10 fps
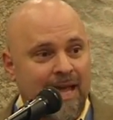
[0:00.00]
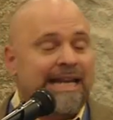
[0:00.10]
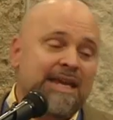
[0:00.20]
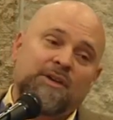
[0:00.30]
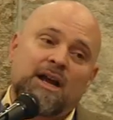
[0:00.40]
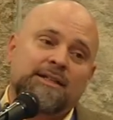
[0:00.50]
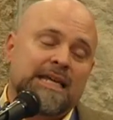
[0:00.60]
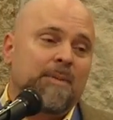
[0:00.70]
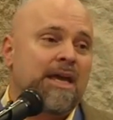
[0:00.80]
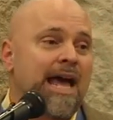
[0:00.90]
And even our
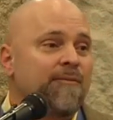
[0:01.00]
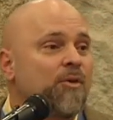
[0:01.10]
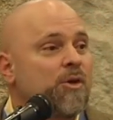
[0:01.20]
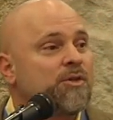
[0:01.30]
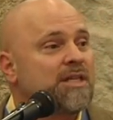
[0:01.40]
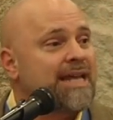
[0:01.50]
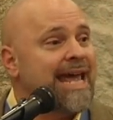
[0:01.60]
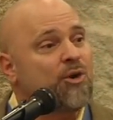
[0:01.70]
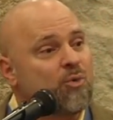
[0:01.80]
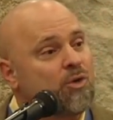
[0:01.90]
DPI folks
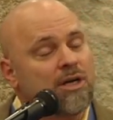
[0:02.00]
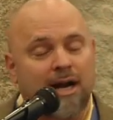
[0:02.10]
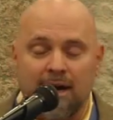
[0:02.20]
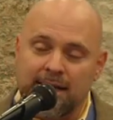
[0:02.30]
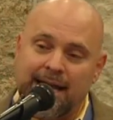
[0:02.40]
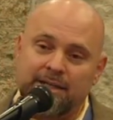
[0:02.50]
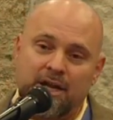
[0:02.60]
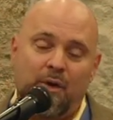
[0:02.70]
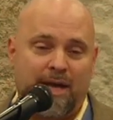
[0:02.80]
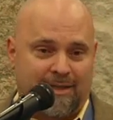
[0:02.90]
today who work hard, I
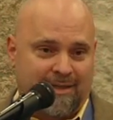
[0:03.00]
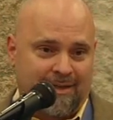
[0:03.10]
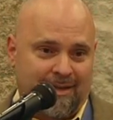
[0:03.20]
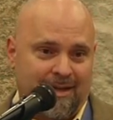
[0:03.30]
know it,